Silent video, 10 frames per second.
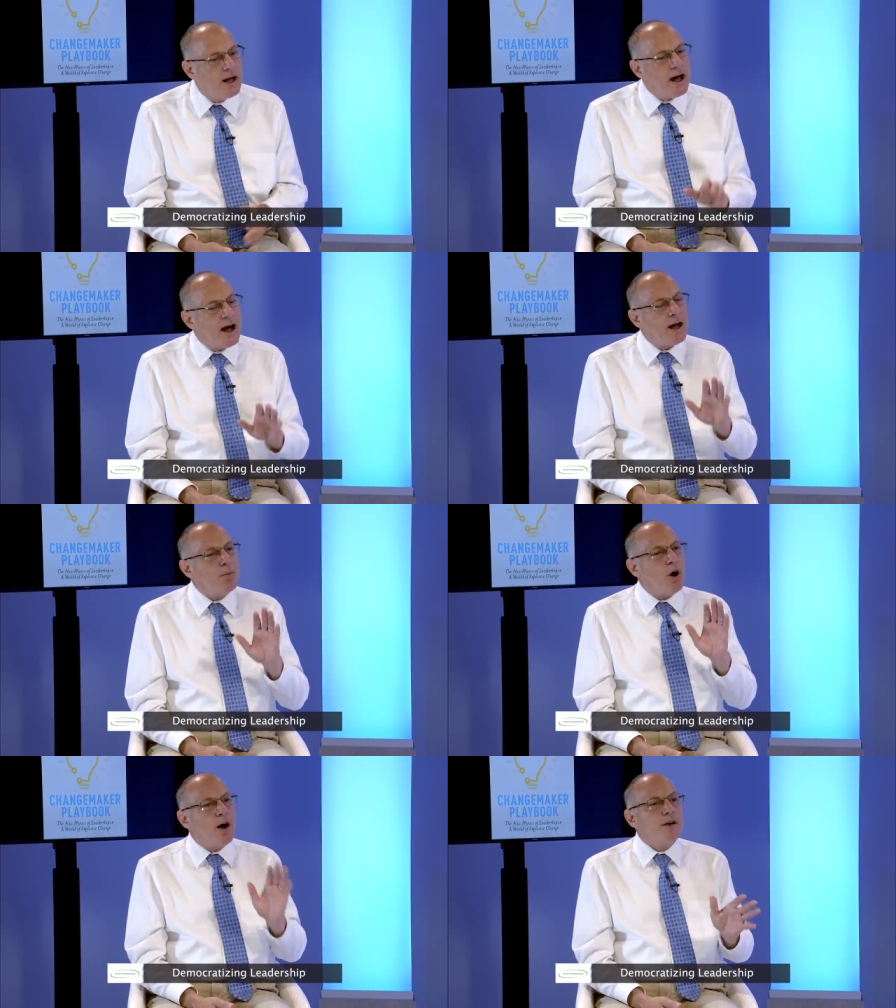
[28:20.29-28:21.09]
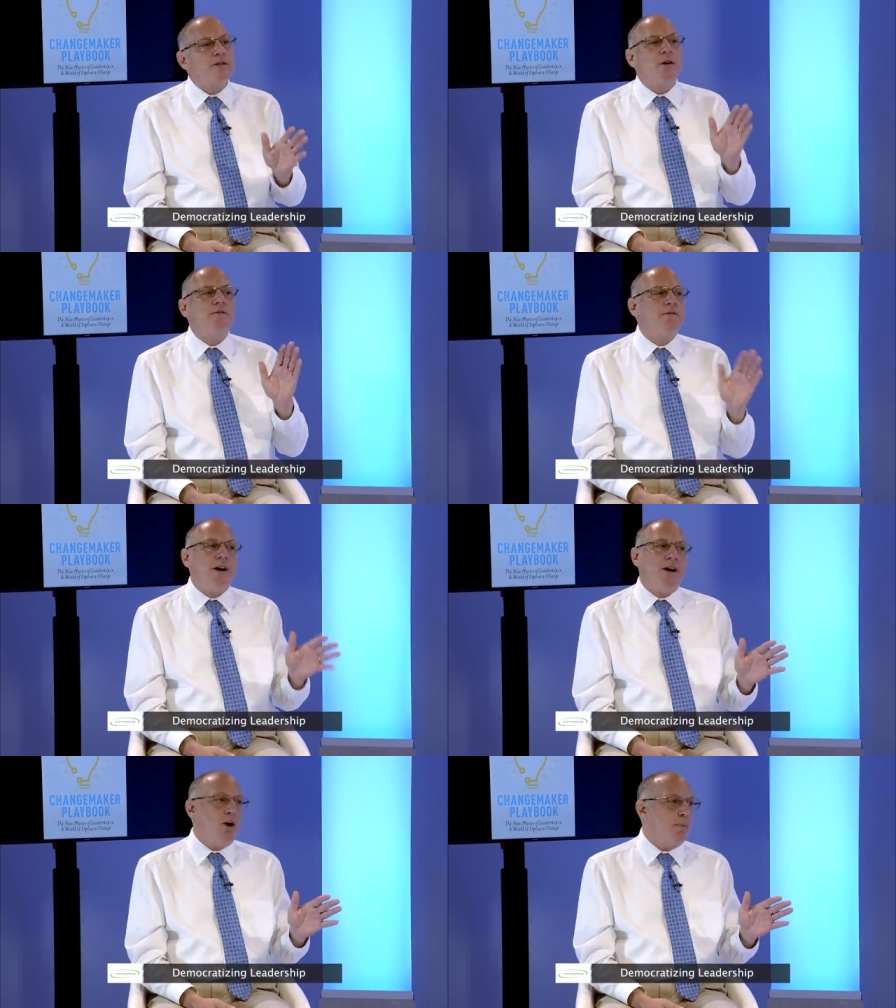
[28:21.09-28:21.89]
Yes. I'm also
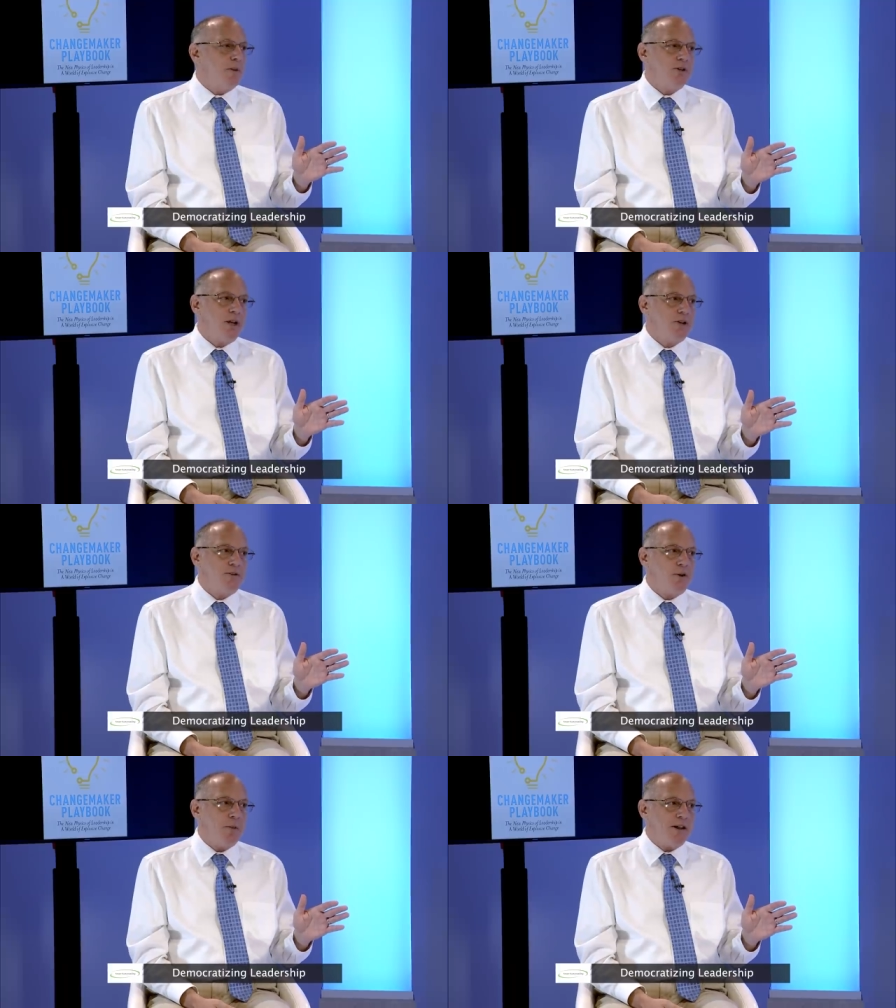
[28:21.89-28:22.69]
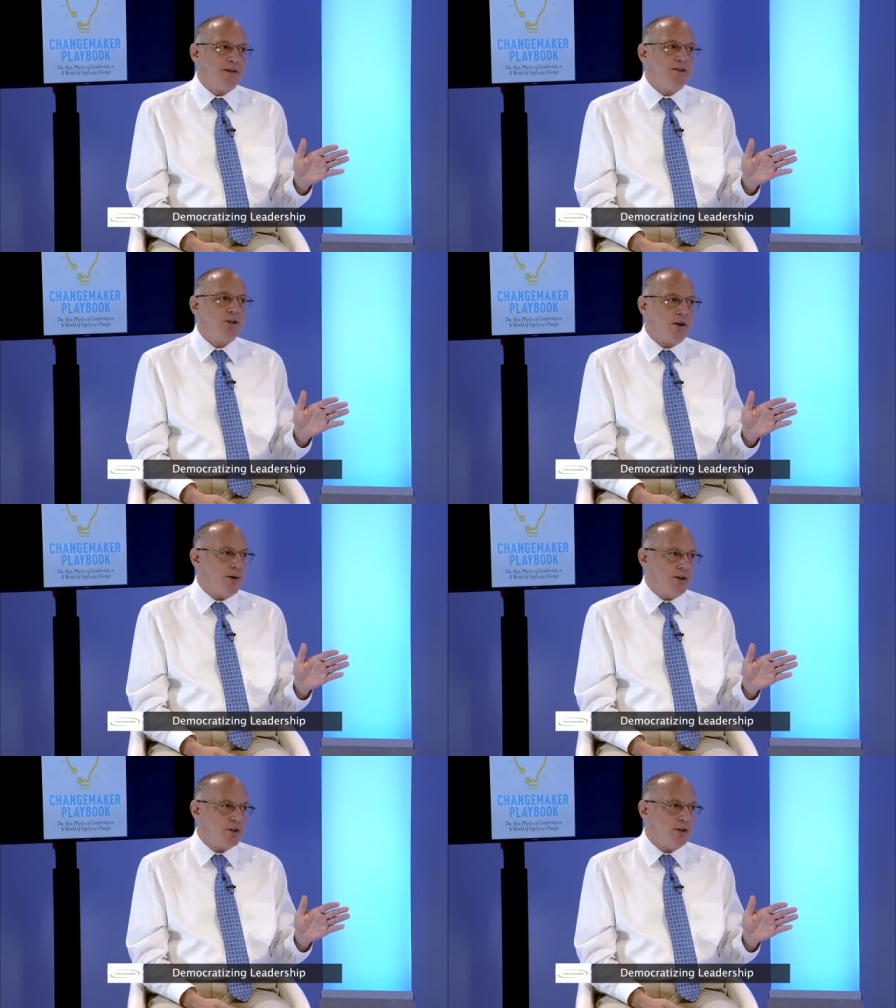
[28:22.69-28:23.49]
very hope and changeful about this
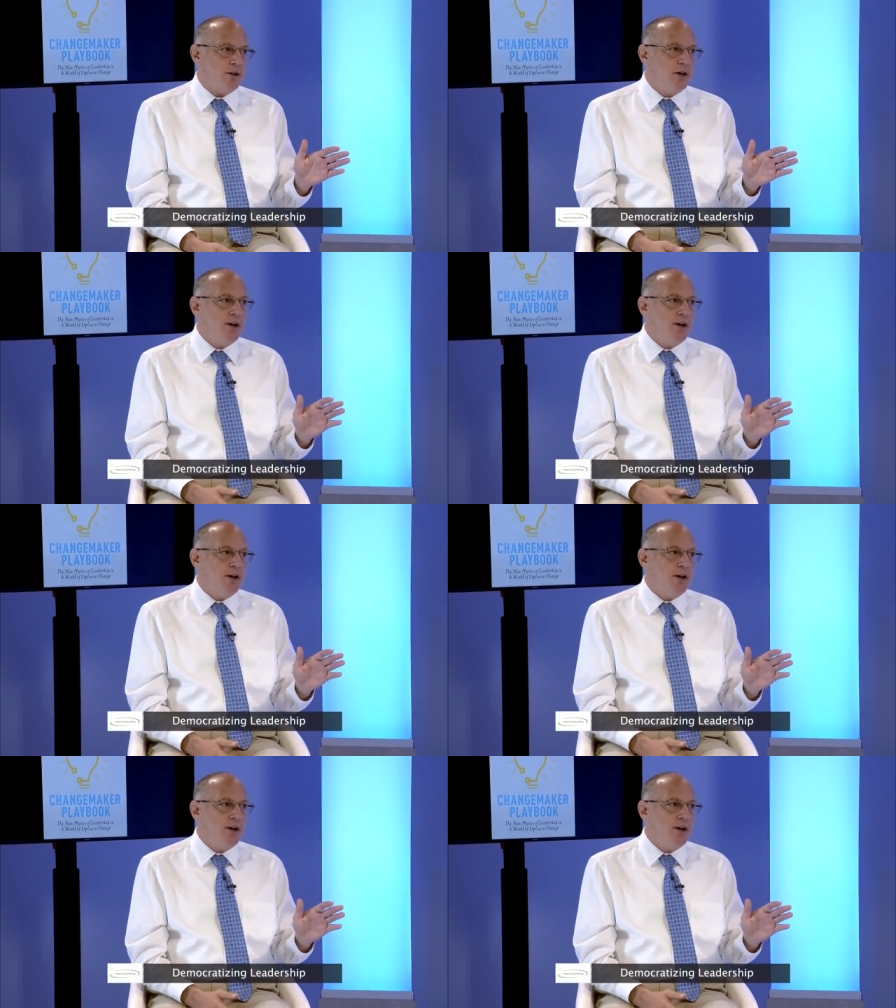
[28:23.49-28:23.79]
generation